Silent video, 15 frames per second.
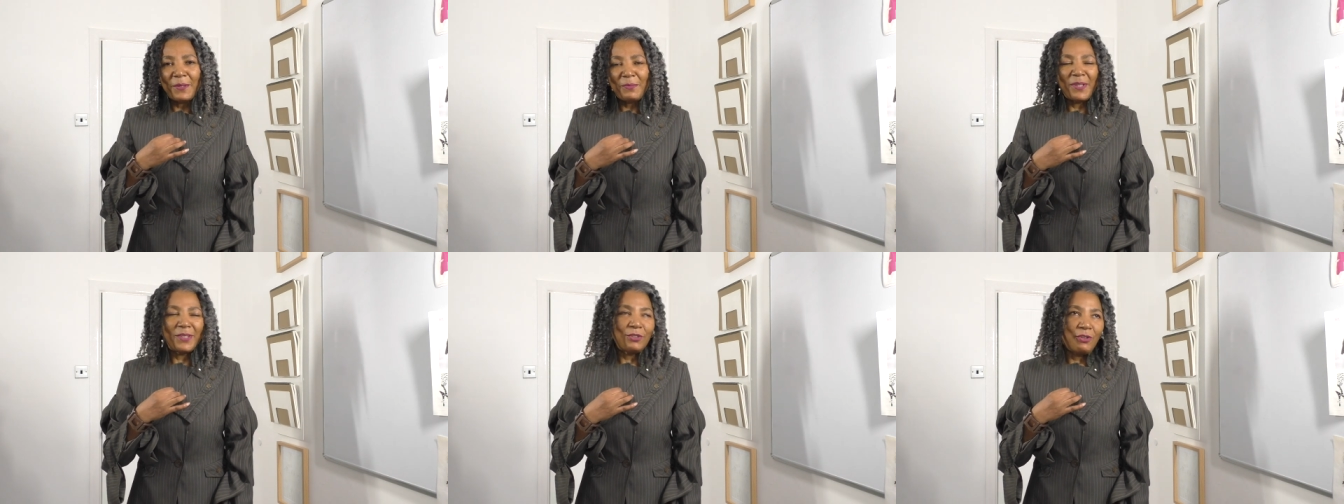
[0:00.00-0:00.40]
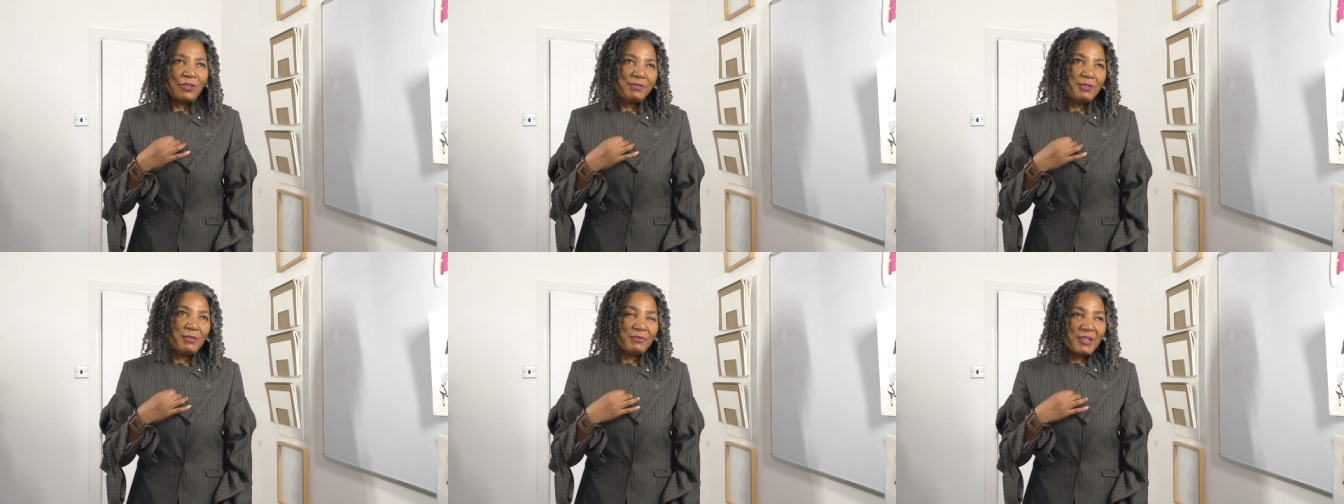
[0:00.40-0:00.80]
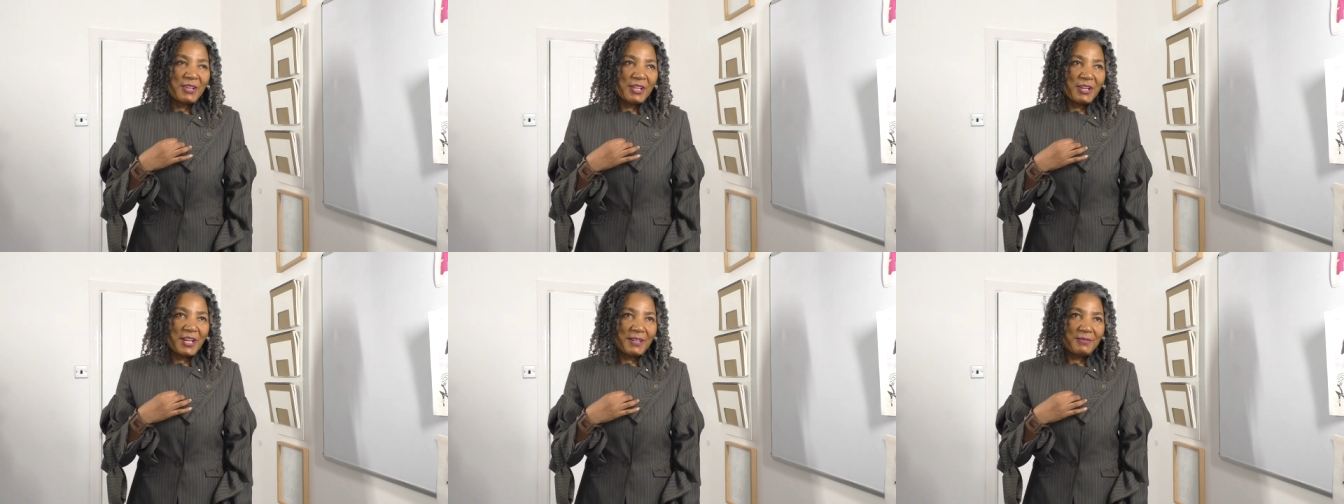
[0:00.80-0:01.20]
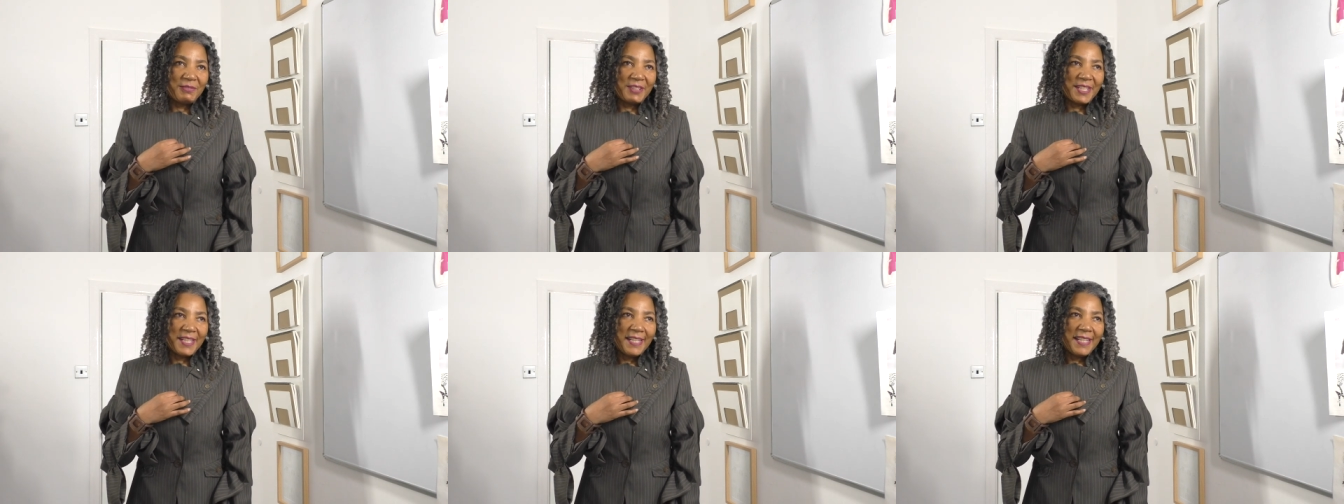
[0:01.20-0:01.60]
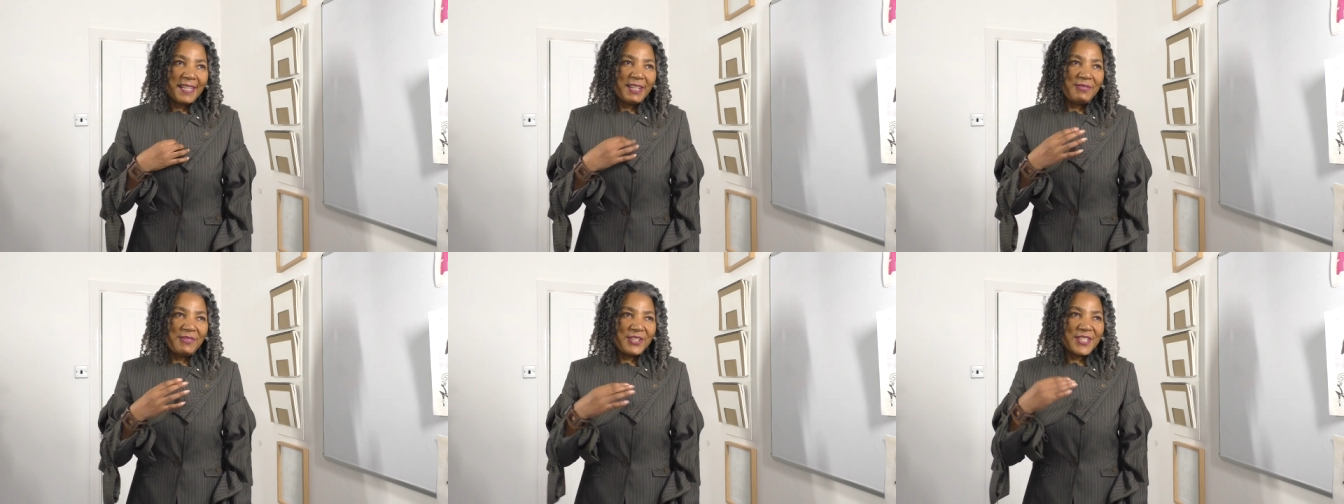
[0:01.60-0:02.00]
well not if you look very carefully
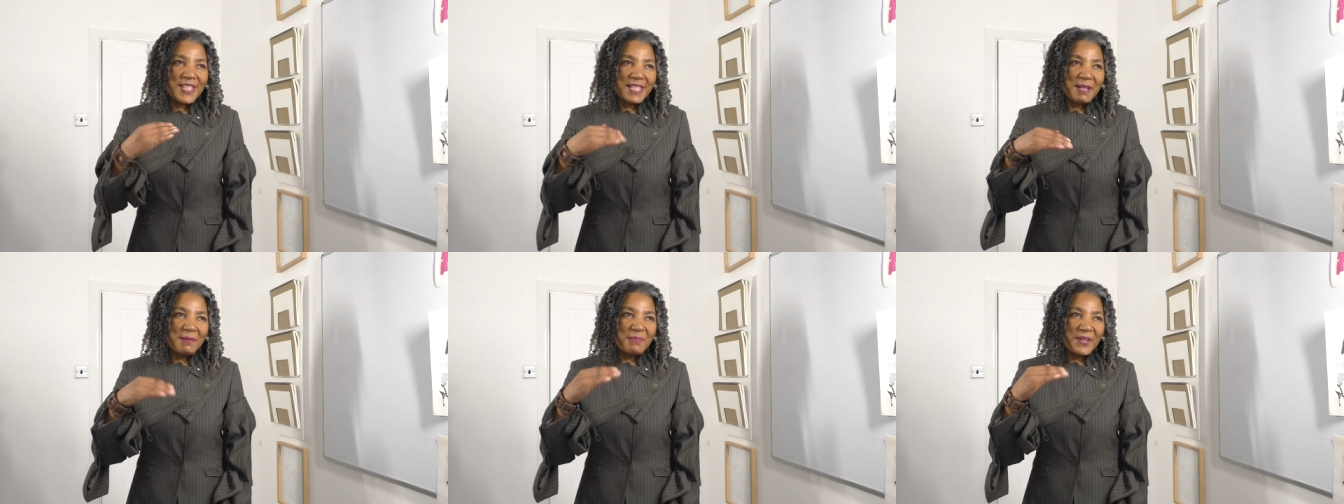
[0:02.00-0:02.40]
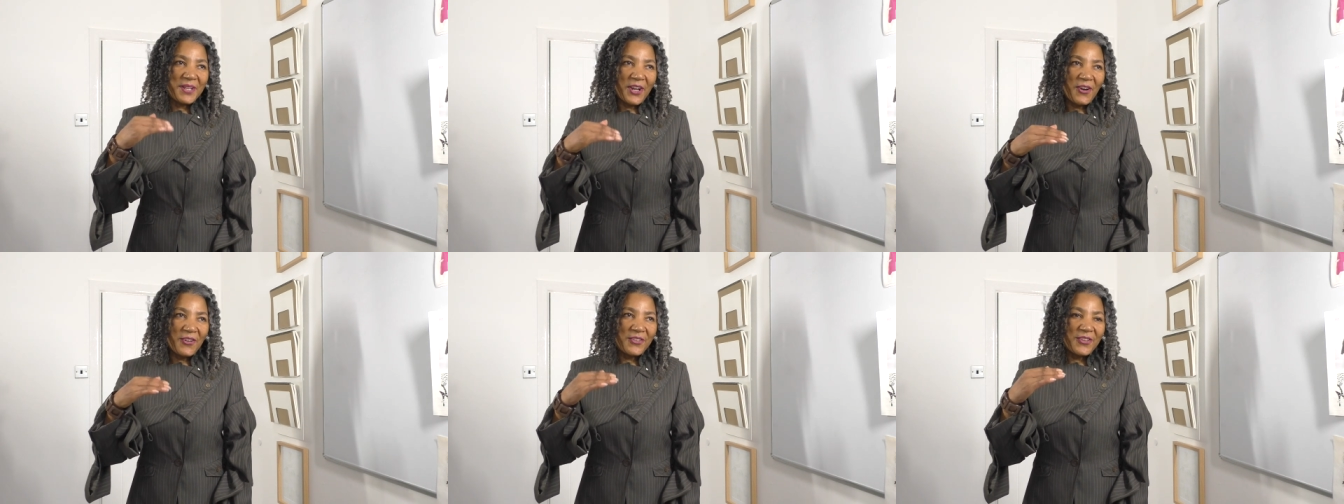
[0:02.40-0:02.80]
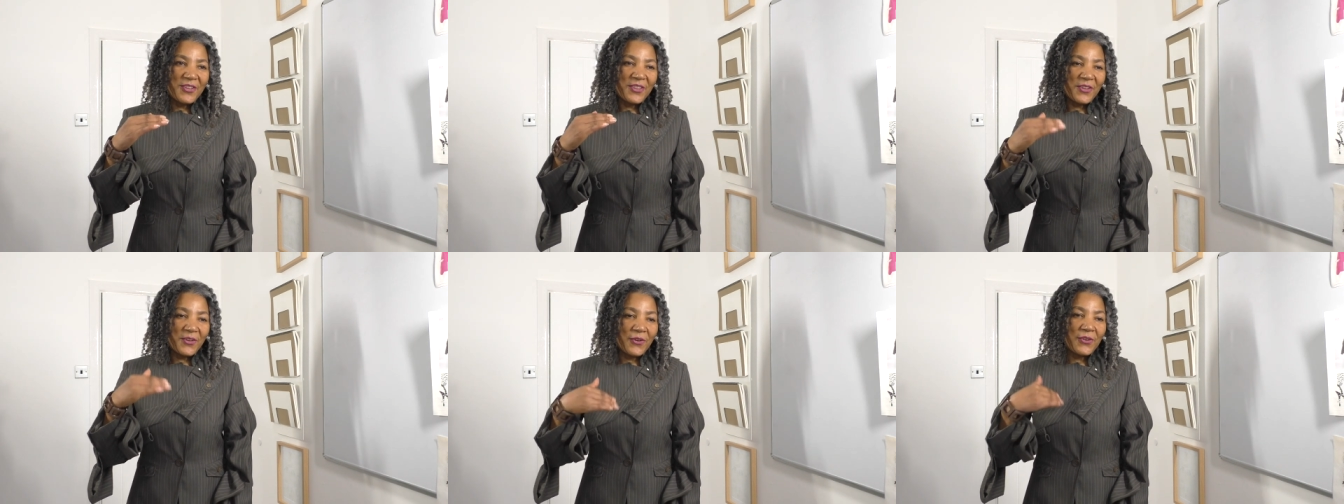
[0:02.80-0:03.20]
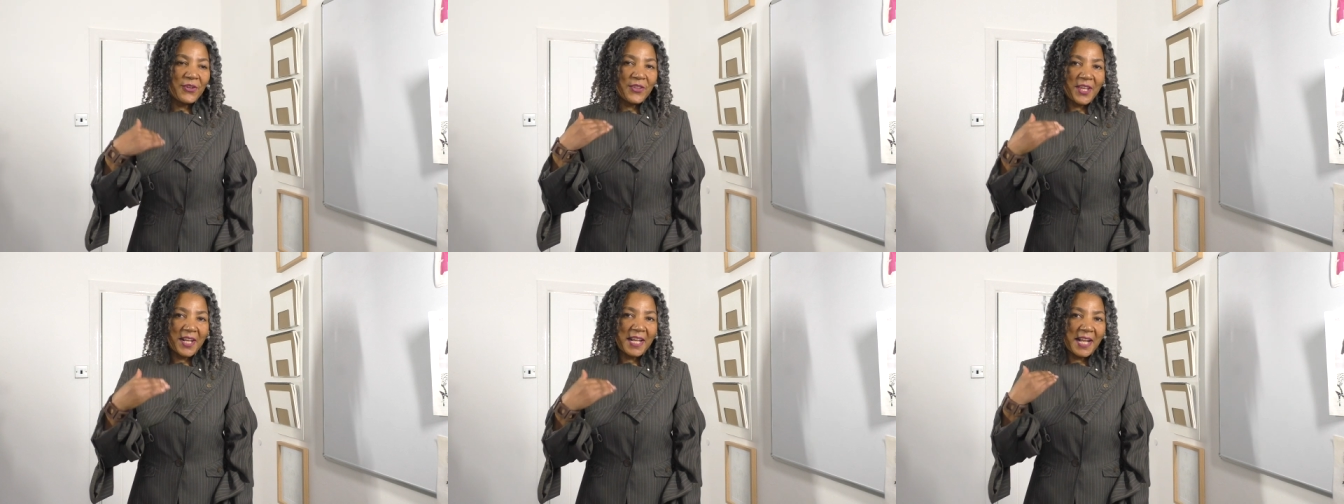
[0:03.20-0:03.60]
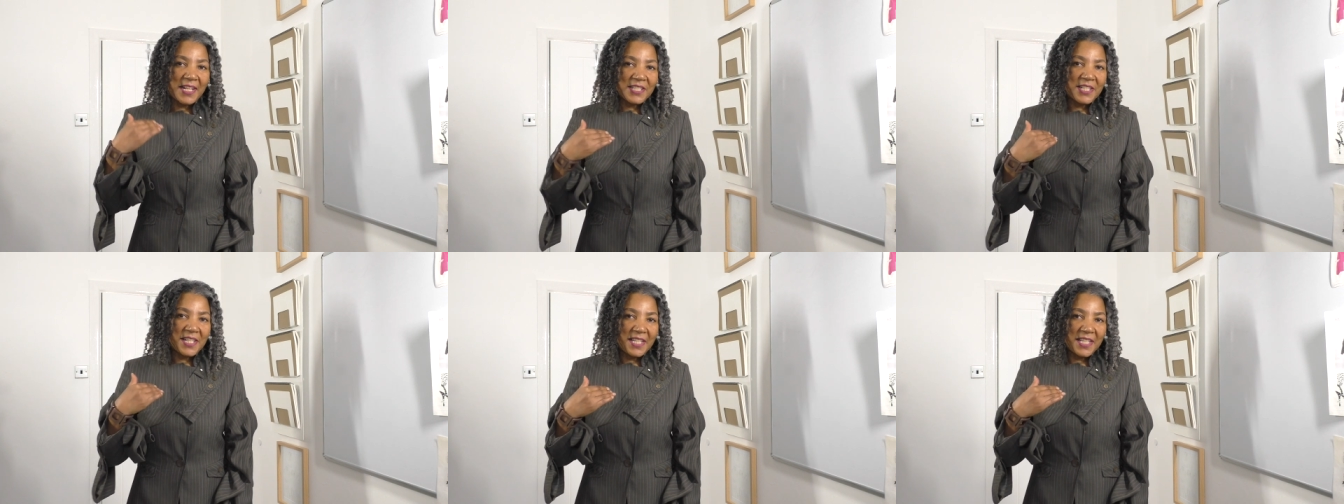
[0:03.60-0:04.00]
if you can see beyond the colour that it
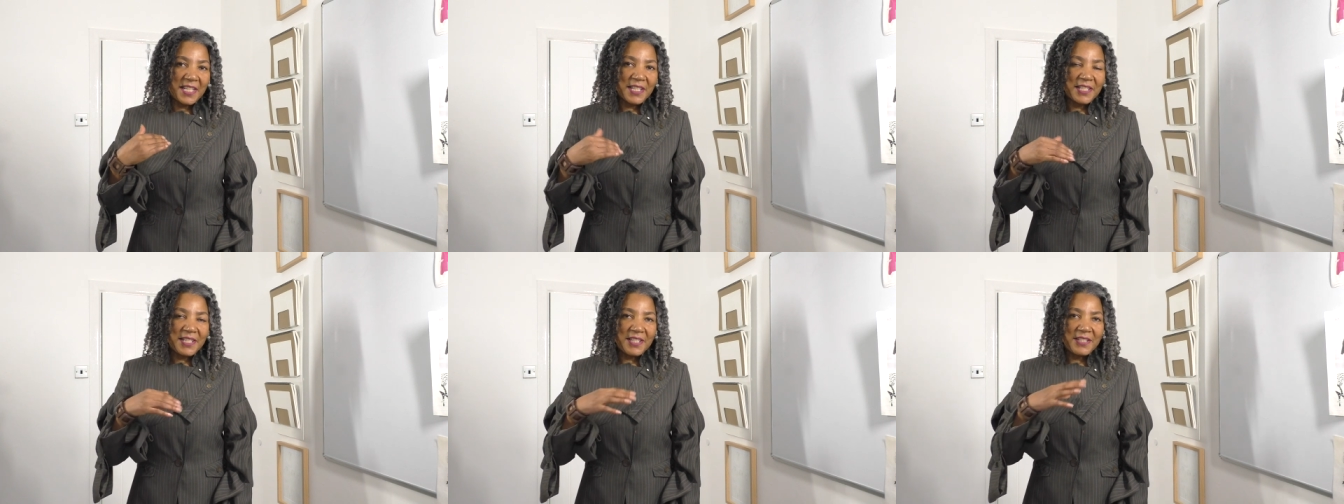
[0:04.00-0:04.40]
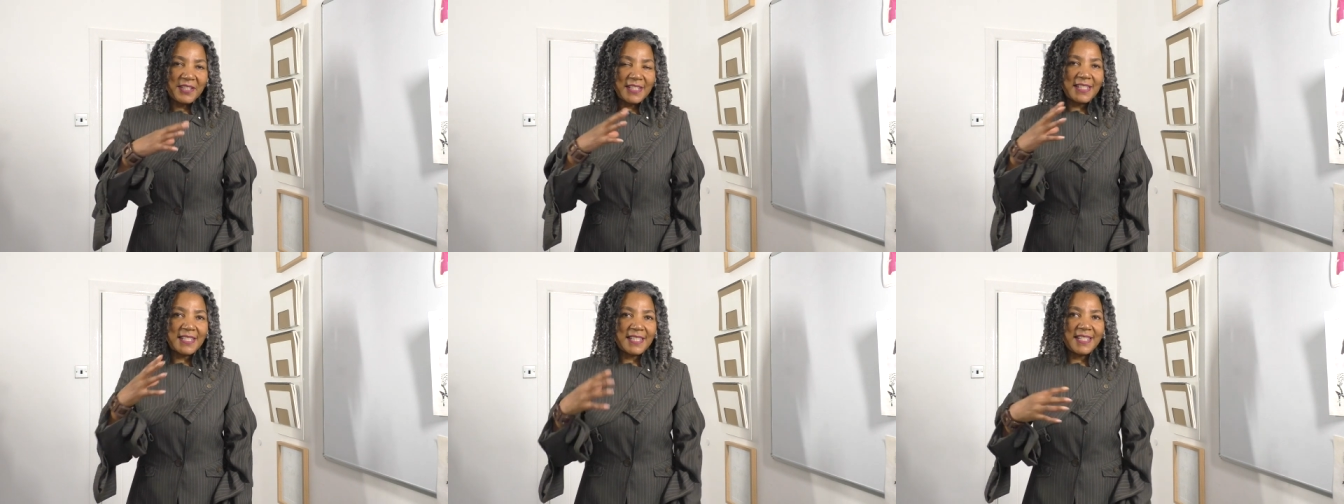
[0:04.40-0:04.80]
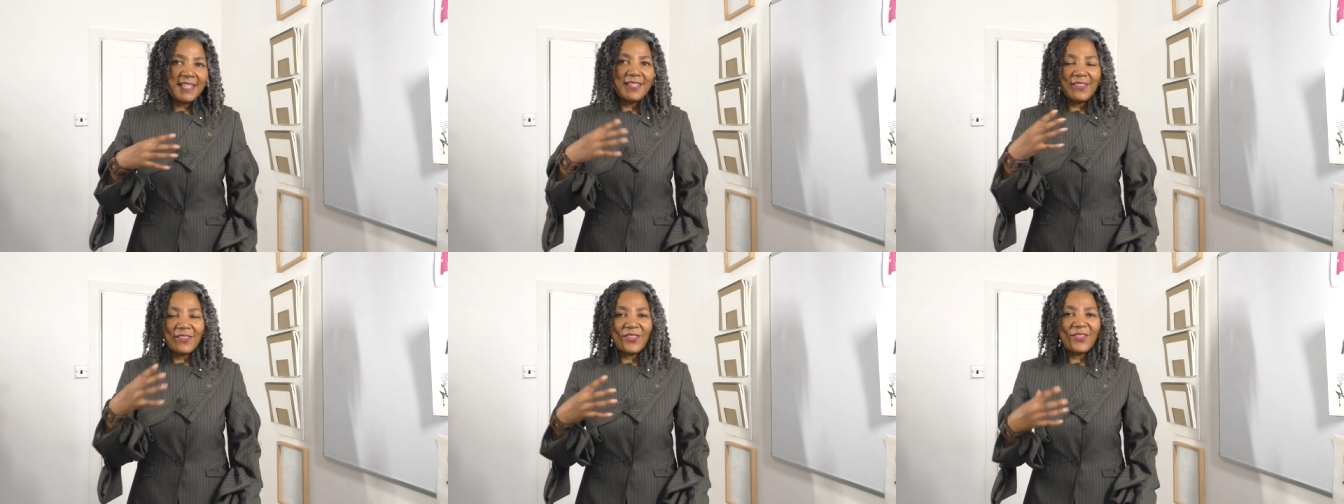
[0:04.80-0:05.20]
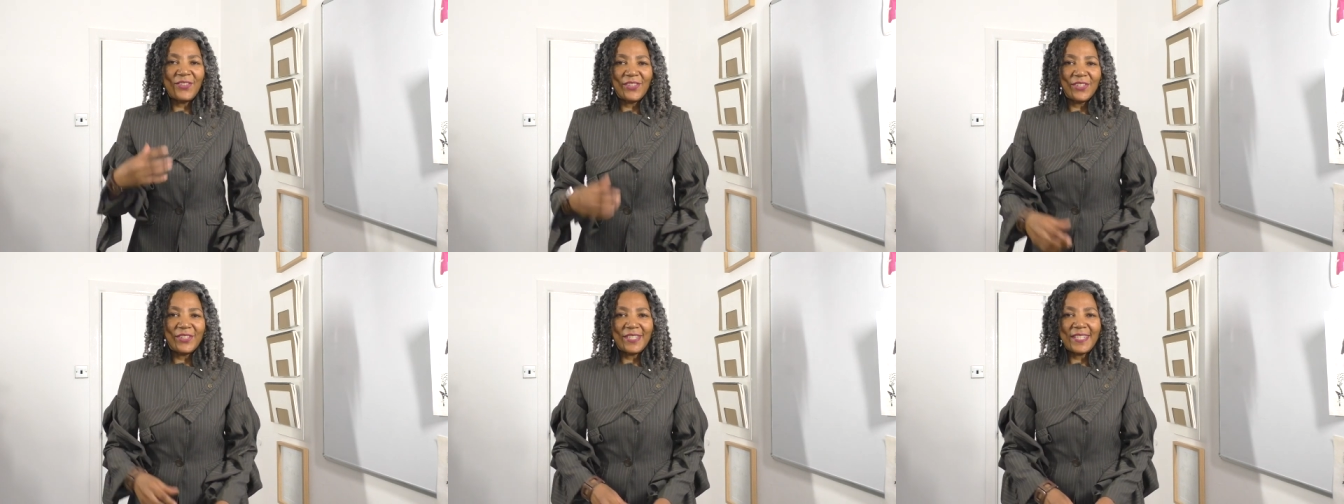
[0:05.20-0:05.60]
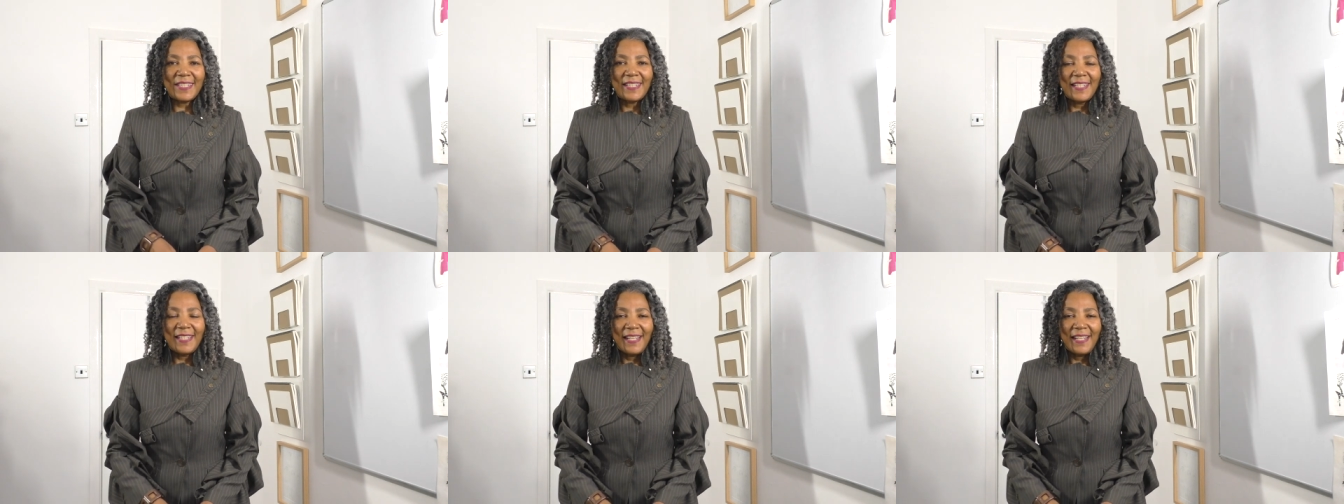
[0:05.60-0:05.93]
actually is you can see other colours